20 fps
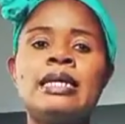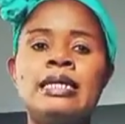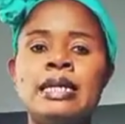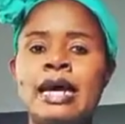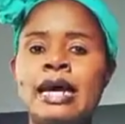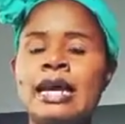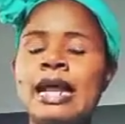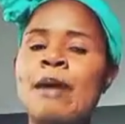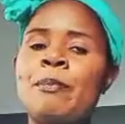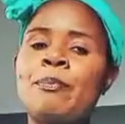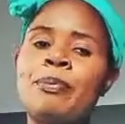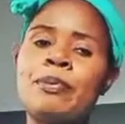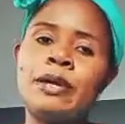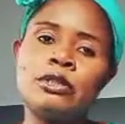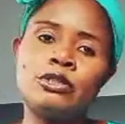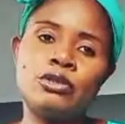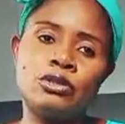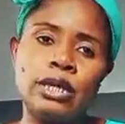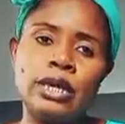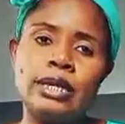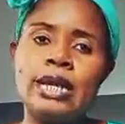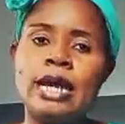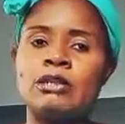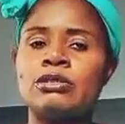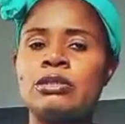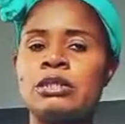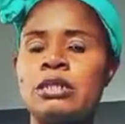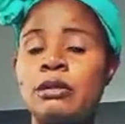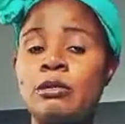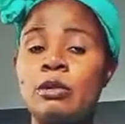that I pray today that
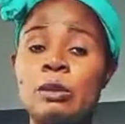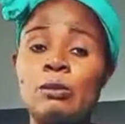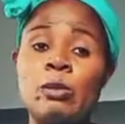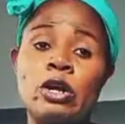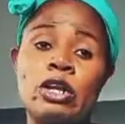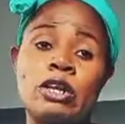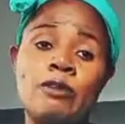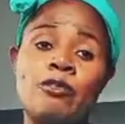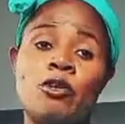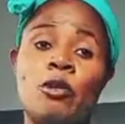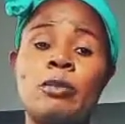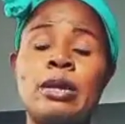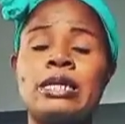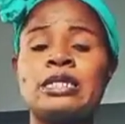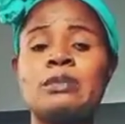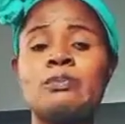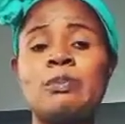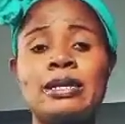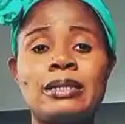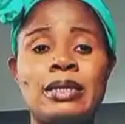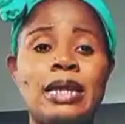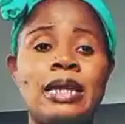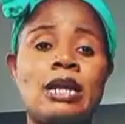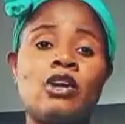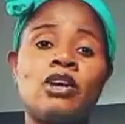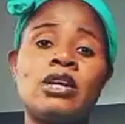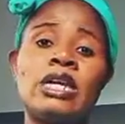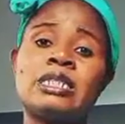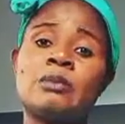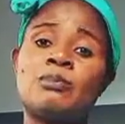you send me money from expected
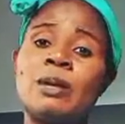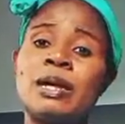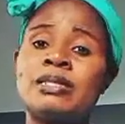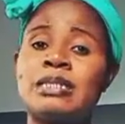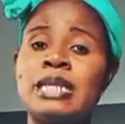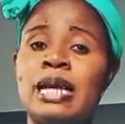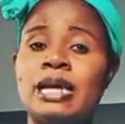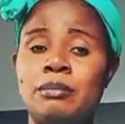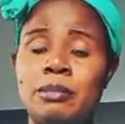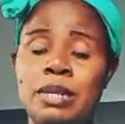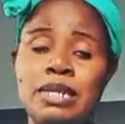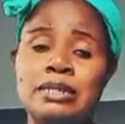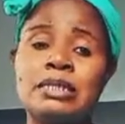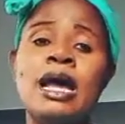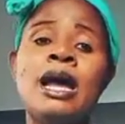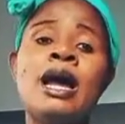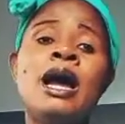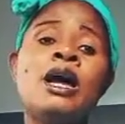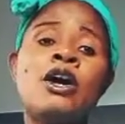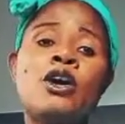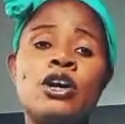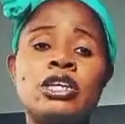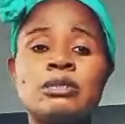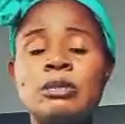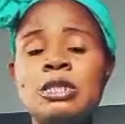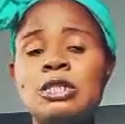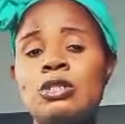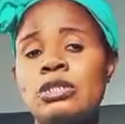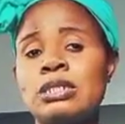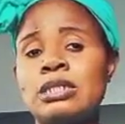and unexpected means, cause
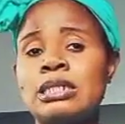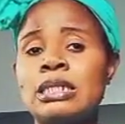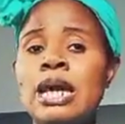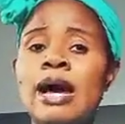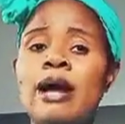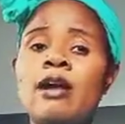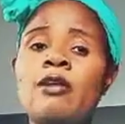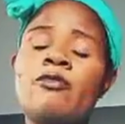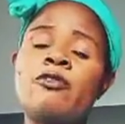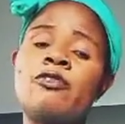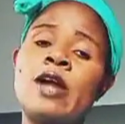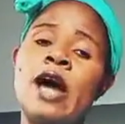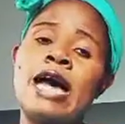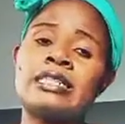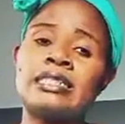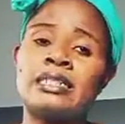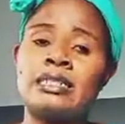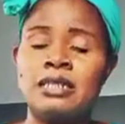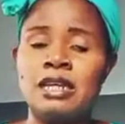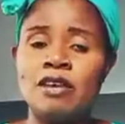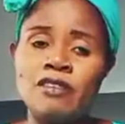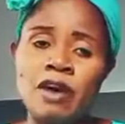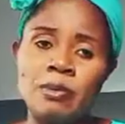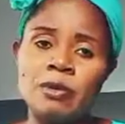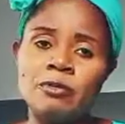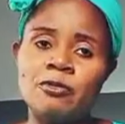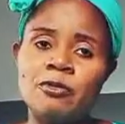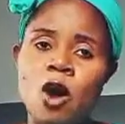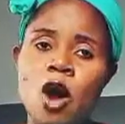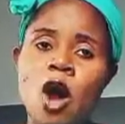me to self as never
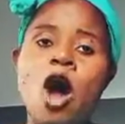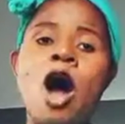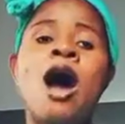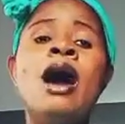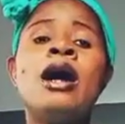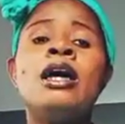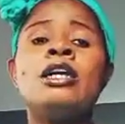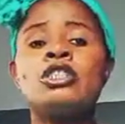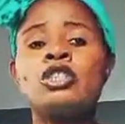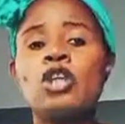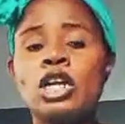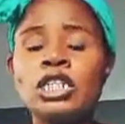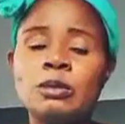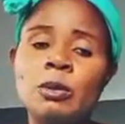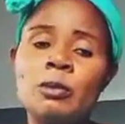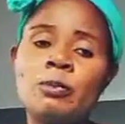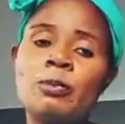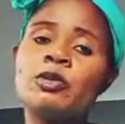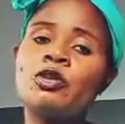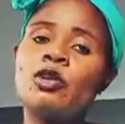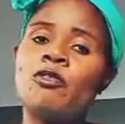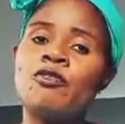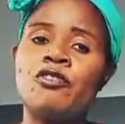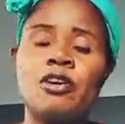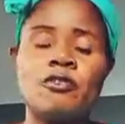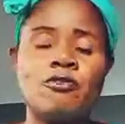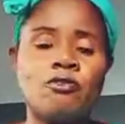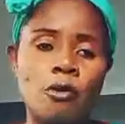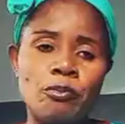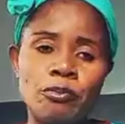before, touch people to
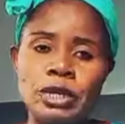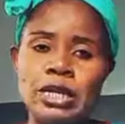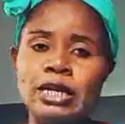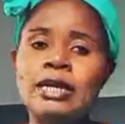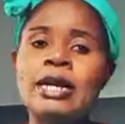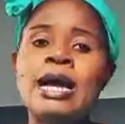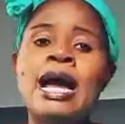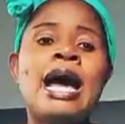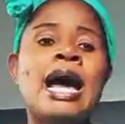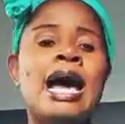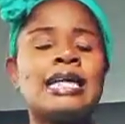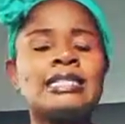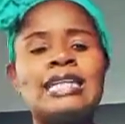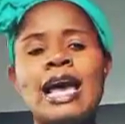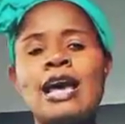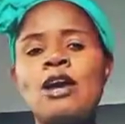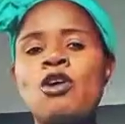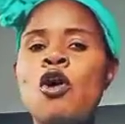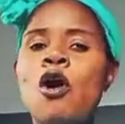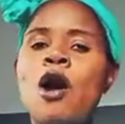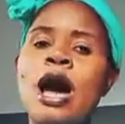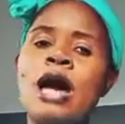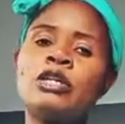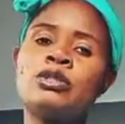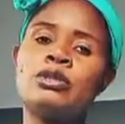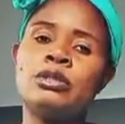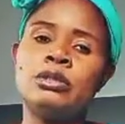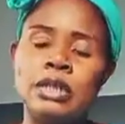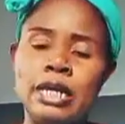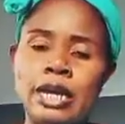favor me as I go
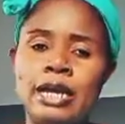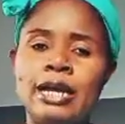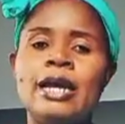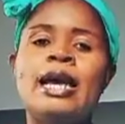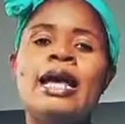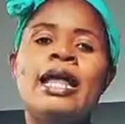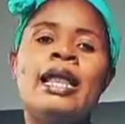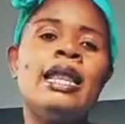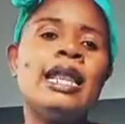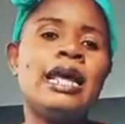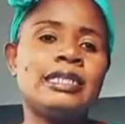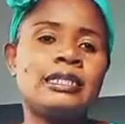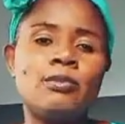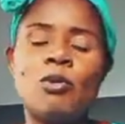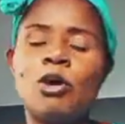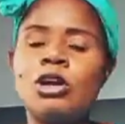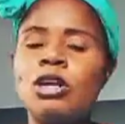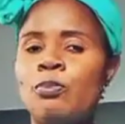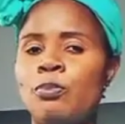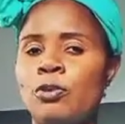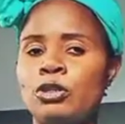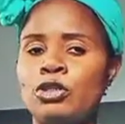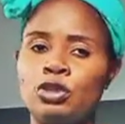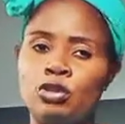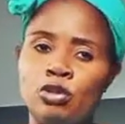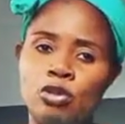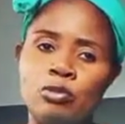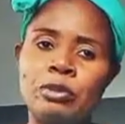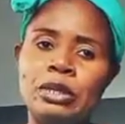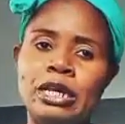out today, let money
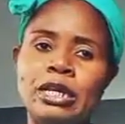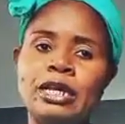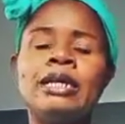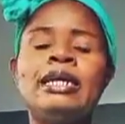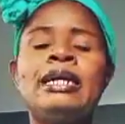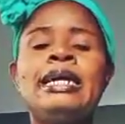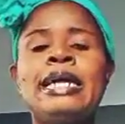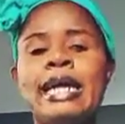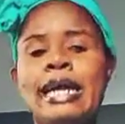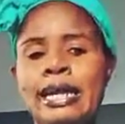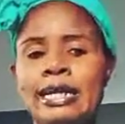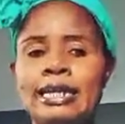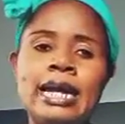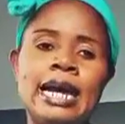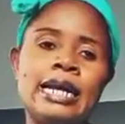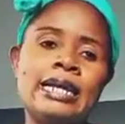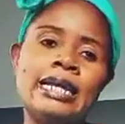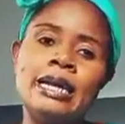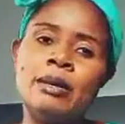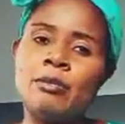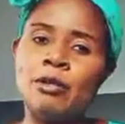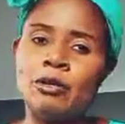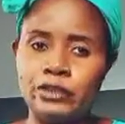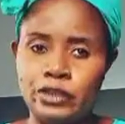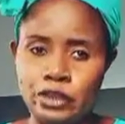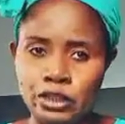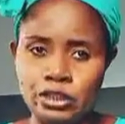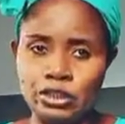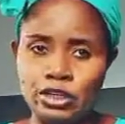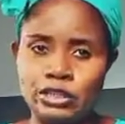pursue me in the name
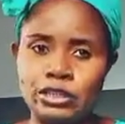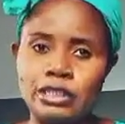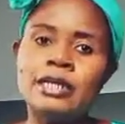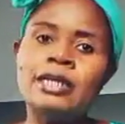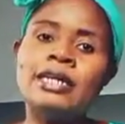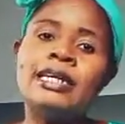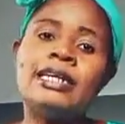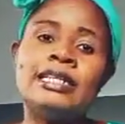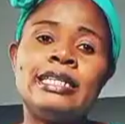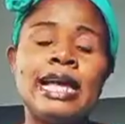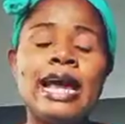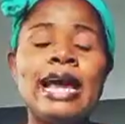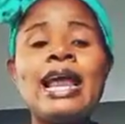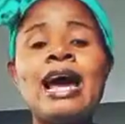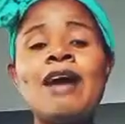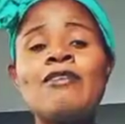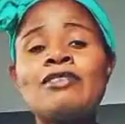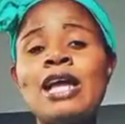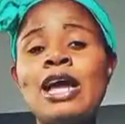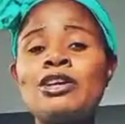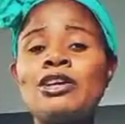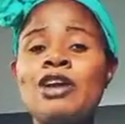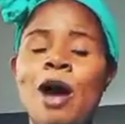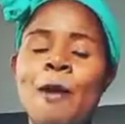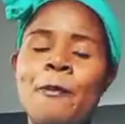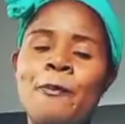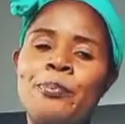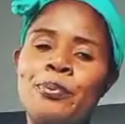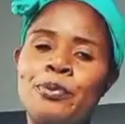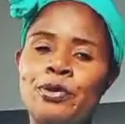of Jesus. Then after you
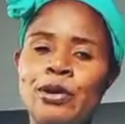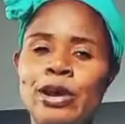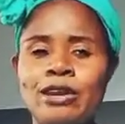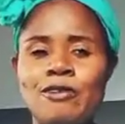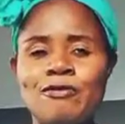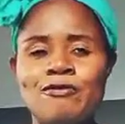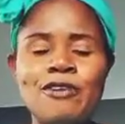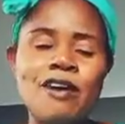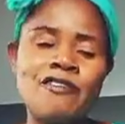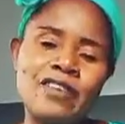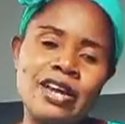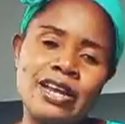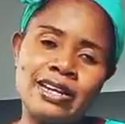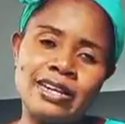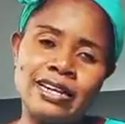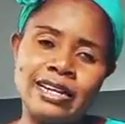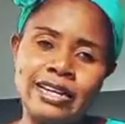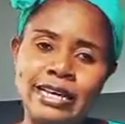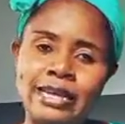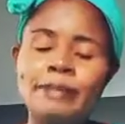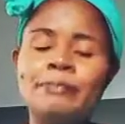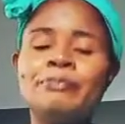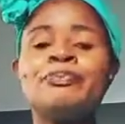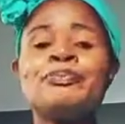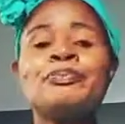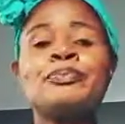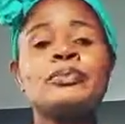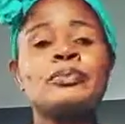have prayed fervently,